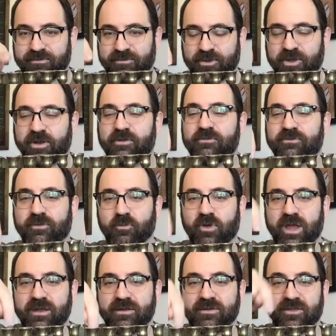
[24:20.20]
Good, from
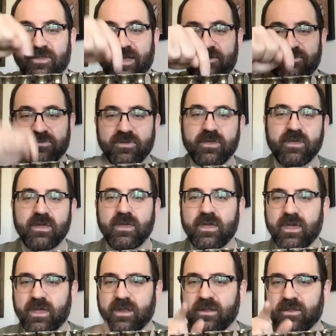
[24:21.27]
right to left,
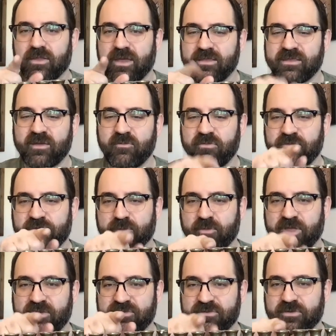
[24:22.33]
and you light them from
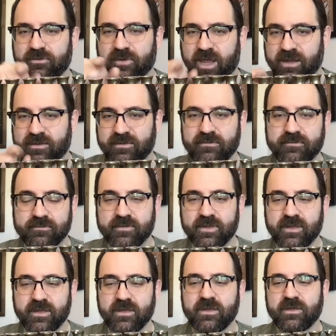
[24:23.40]
left to right.
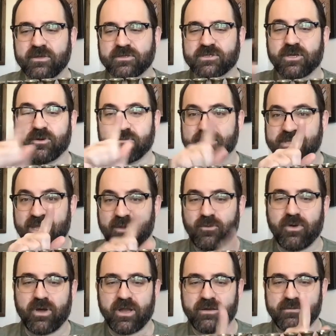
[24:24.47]
So, day
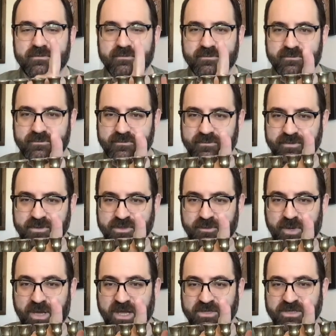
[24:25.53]
1,
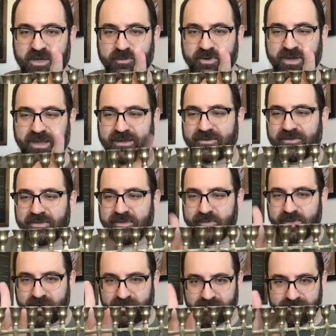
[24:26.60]
Shamash, helper candle in the
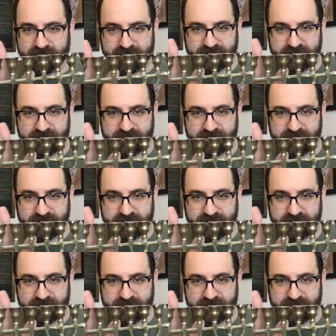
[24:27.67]
middle.